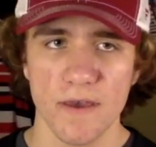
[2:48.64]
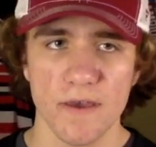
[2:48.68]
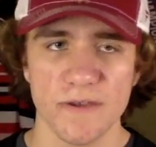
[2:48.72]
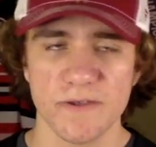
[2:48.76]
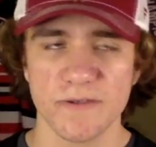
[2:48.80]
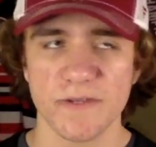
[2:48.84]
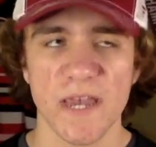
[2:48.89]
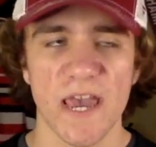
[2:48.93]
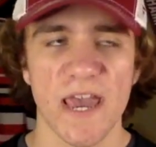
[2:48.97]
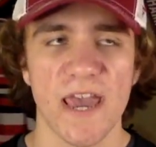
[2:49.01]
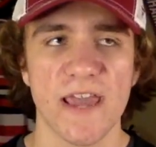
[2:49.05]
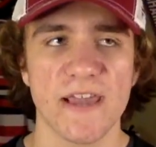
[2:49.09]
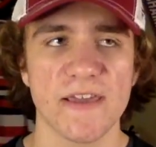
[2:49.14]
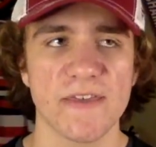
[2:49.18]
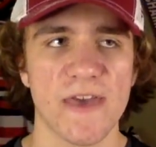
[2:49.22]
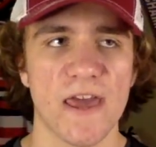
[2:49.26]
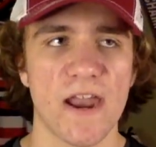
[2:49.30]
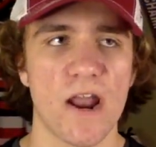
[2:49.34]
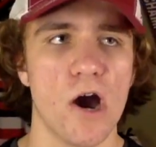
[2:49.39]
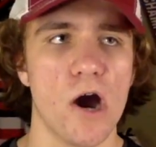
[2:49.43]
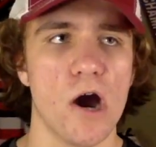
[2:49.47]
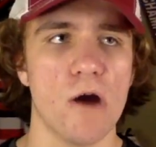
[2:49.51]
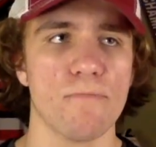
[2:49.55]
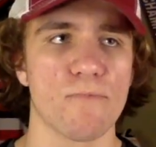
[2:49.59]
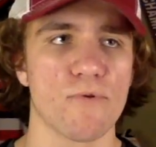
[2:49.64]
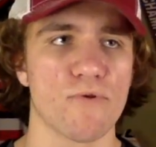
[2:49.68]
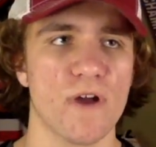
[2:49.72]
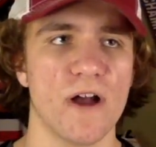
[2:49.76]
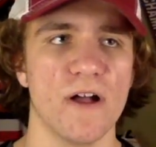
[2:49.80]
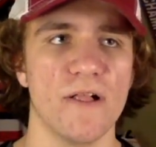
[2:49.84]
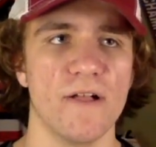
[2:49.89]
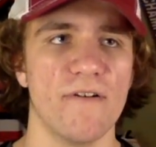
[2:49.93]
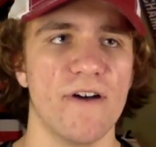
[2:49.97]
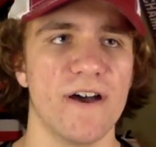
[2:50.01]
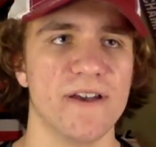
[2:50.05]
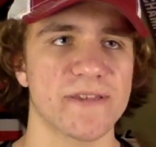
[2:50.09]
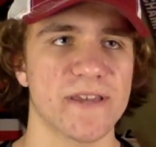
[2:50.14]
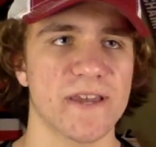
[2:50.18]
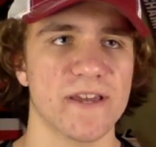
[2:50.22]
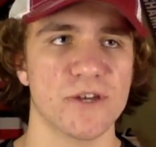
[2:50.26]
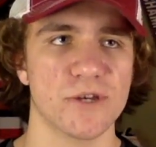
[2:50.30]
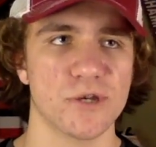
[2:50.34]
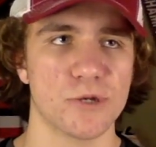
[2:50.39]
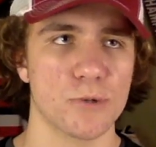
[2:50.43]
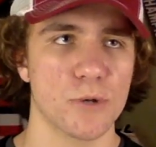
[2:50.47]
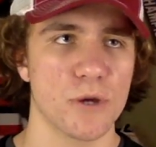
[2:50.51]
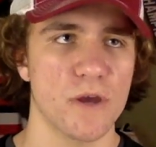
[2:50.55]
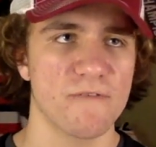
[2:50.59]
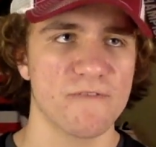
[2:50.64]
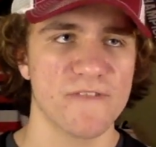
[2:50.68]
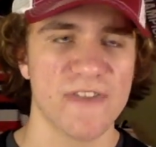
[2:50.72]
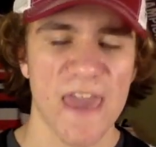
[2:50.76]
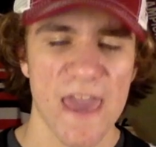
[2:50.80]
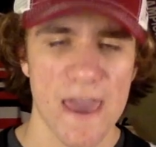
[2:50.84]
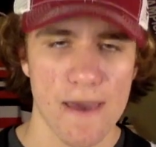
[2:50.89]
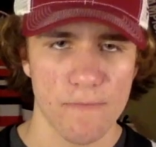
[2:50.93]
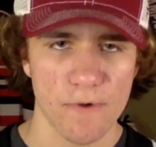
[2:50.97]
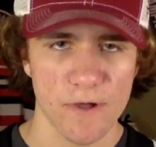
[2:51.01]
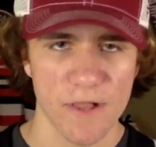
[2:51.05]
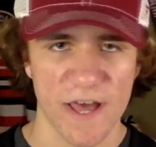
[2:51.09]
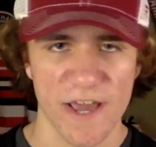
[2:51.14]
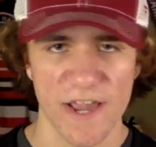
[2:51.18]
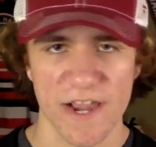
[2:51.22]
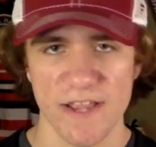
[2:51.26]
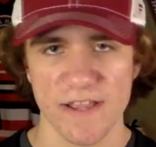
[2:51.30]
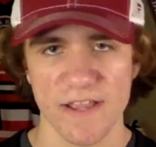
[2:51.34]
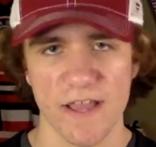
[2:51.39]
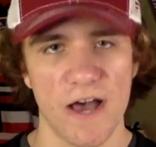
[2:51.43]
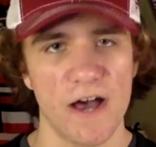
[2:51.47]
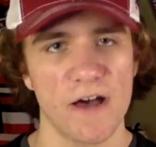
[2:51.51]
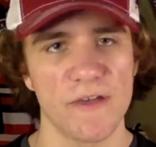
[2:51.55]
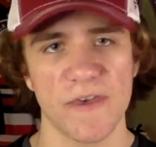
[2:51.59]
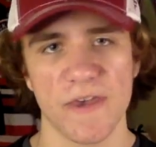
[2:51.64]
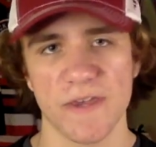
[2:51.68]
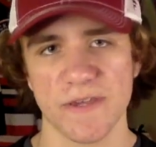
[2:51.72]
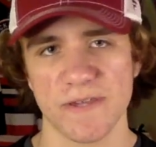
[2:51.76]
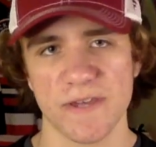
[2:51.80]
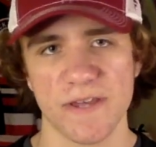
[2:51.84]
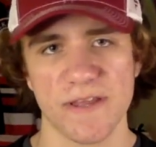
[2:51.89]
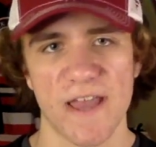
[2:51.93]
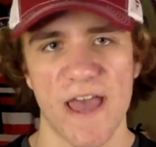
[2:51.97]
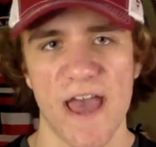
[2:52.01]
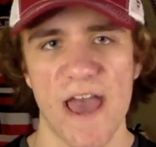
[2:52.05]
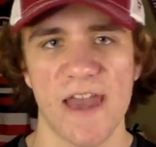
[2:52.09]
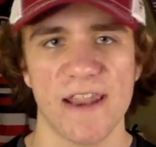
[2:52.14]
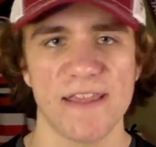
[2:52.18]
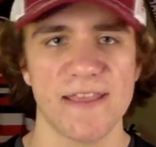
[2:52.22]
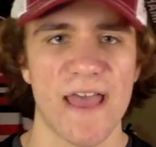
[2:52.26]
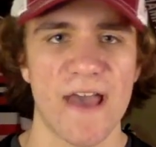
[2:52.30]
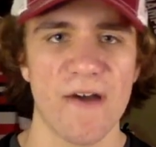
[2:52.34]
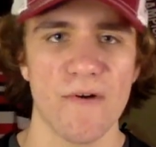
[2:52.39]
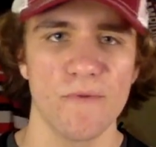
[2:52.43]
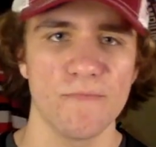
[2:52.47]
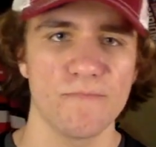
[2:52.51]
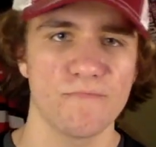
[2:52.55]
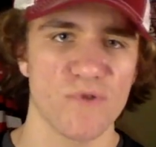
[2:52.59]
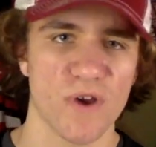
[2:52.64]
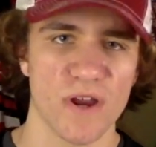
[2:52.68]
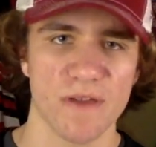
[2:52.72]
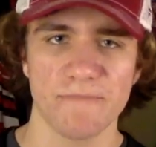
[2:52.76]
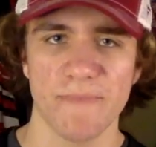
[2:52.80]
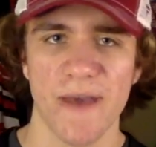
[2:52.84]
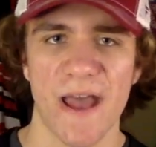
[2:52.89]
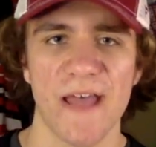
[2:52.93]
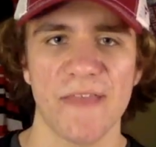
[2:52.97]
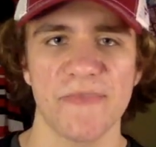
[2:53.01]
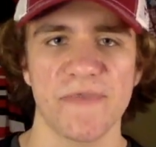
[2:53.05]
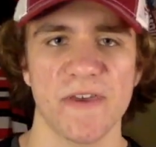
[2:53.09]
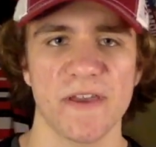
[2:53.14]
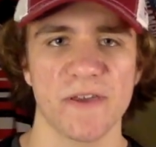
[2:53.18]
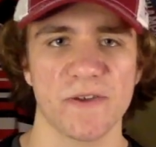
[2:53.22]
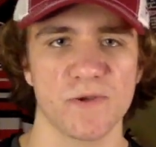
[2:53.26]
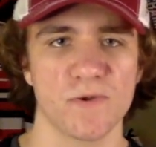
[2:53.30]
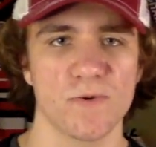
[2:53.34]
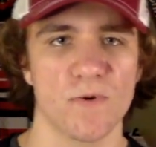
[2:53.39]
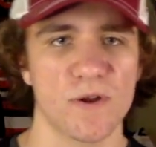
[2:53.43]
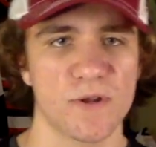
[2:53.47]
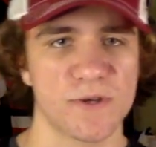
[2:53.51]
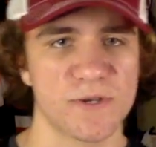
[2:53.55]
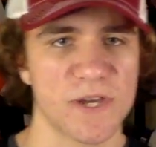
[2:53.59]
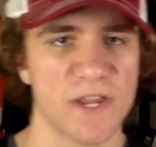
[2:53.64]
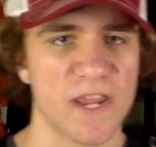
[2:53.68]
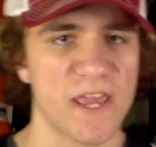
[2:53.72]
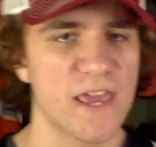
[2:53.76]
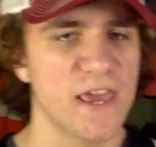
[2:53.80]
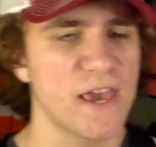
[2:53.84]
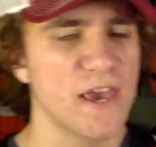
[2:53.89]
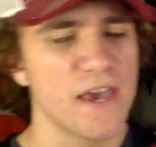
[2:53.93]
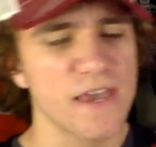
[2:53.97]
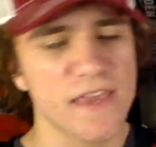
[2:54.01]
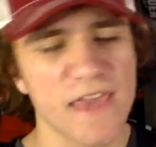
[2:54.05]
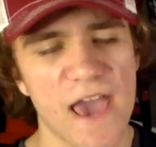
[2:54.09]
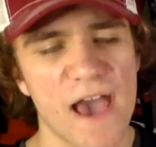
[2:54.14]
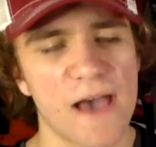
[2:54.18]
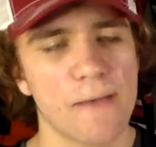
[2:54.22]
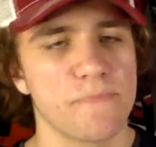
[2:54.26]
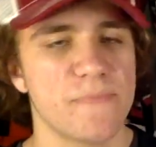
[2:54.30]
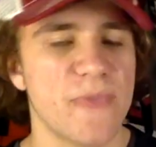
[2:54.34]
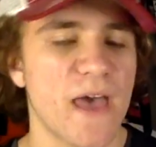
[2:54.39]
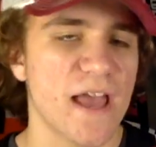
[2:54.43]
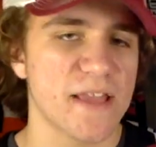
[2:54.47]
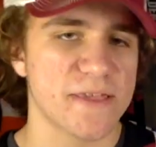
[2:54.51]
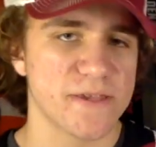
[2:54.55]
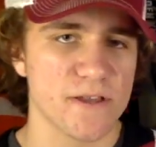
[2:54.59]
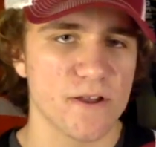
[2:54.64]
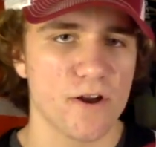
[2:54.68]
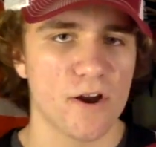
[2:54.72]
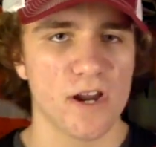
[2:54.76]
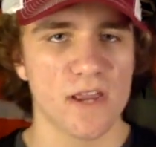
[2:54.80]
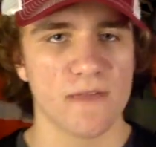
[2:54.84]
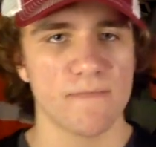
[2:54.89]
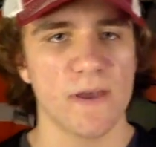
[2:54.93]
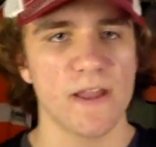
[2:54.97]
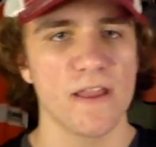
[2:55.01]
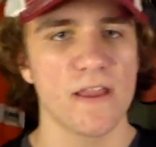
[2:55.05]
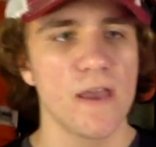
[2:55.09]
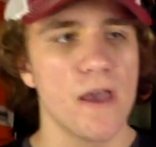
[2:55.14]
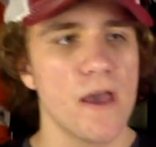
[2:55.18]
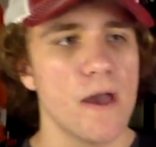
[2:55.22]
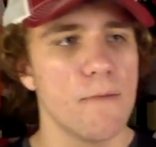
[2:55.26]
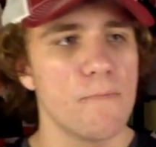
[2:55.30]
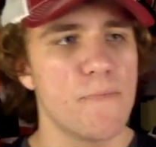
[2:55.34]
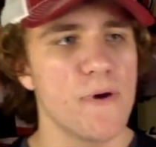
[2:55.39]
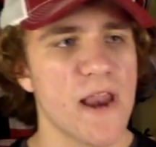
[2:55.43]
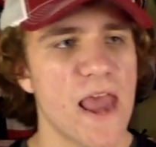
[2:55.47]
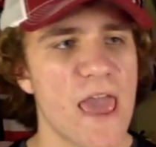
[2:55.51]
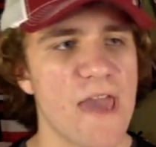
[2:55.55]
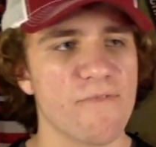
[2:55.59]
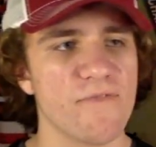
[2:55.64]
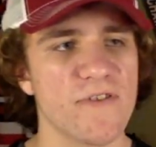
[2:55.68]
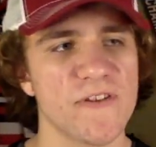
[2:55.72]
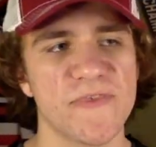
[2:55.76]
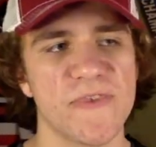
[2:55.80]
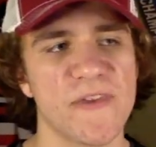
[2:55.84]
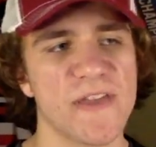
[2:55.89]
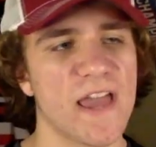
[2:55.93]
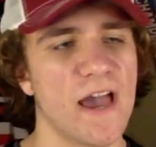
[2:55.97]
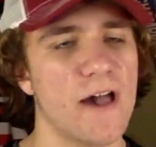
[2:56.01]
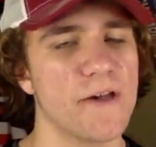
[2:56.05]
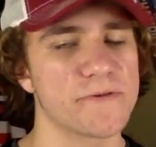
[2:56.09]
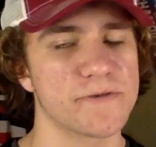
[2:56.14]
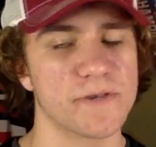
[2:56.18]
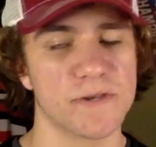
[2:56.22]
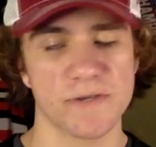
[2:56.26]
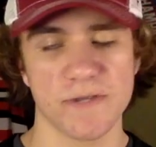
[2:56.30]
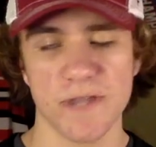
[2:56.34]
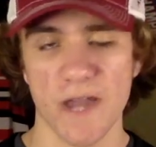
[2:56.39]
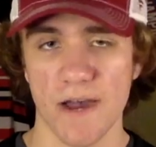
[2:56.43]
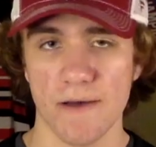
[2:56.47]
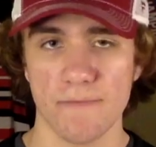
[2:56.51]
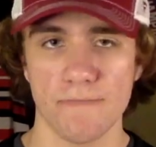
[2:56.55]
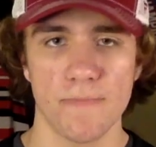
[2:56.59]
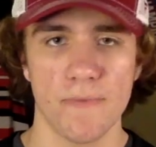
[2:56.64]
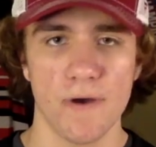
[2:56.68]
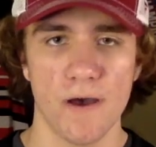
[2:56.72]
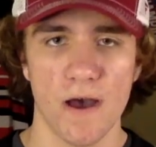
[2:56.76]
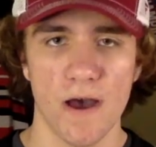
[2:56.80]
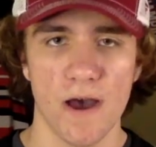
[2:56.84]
Saying that, oh, Morello has a history of gambling and all this and that will bring bad things to our city. Yeah, that's an argument. But everything else is dumb.